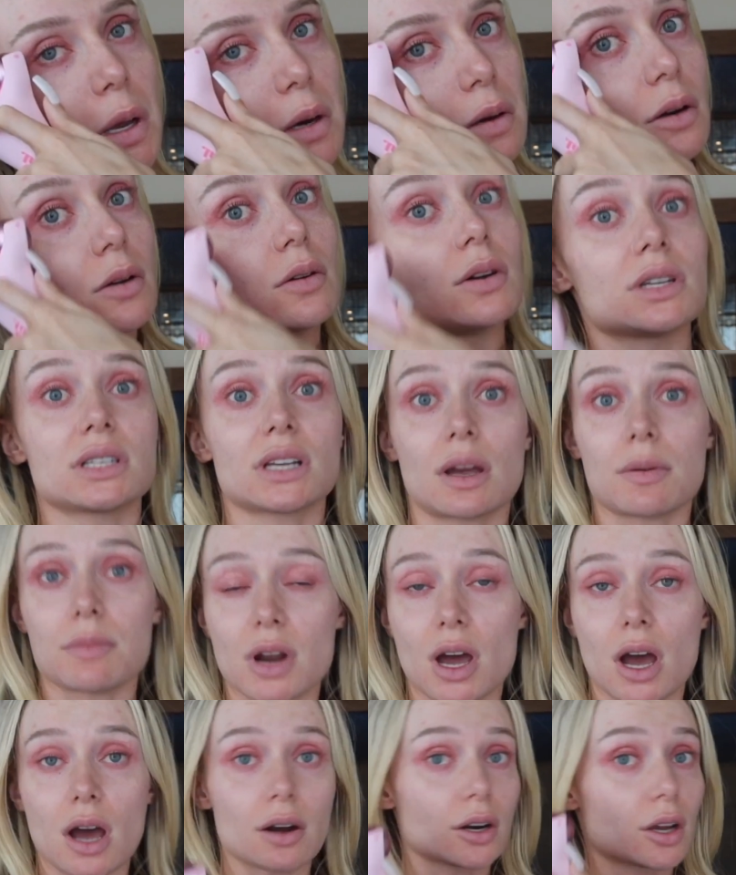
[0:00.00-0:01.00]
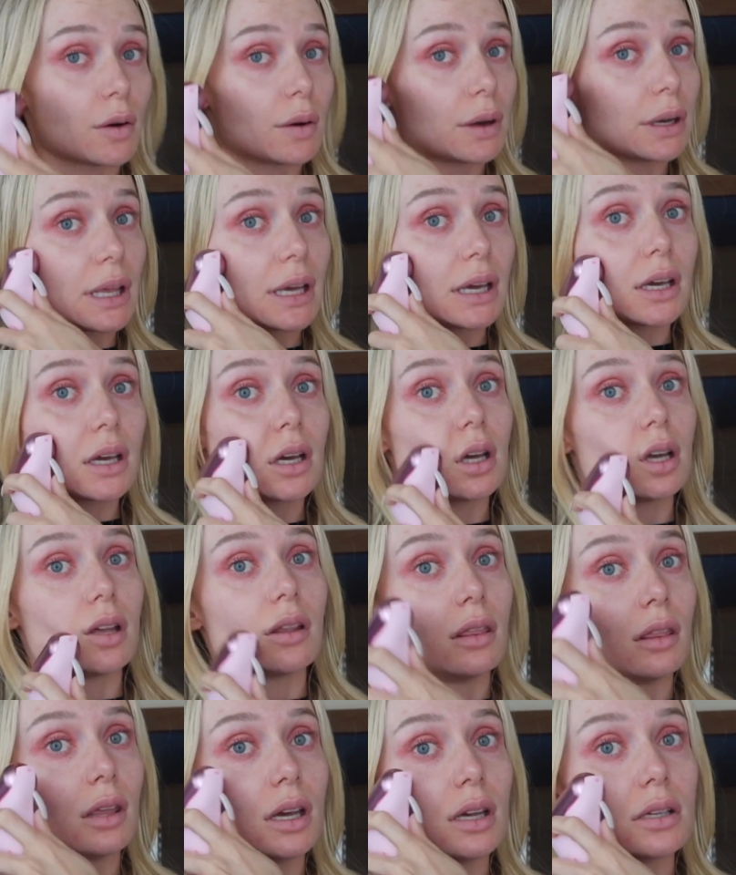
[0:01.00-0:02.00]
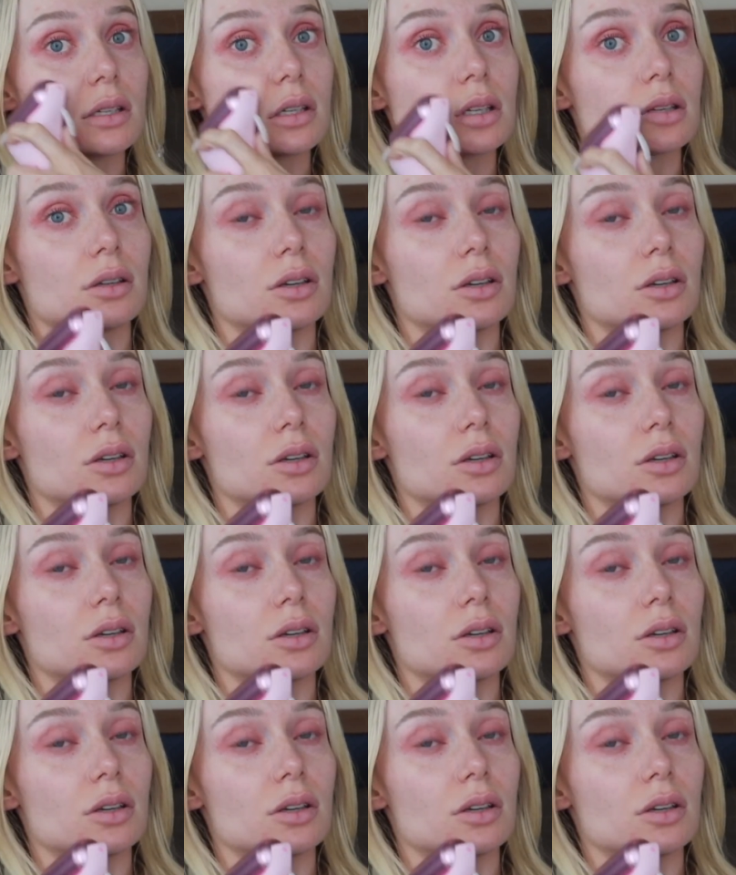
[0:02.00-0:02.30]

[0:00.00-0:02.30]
Notice I'm not going like this.